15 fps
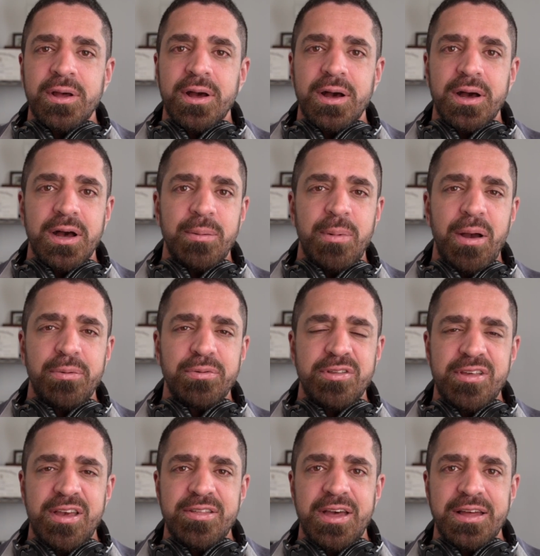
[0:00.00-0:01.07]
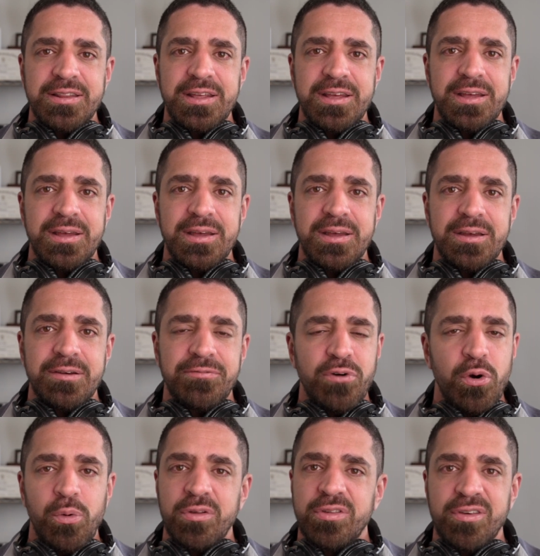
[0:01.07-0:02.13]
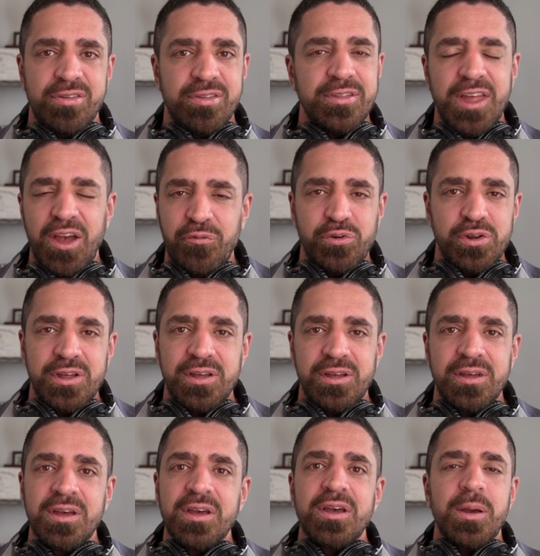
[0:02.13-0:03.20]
I would say that the 416 definitely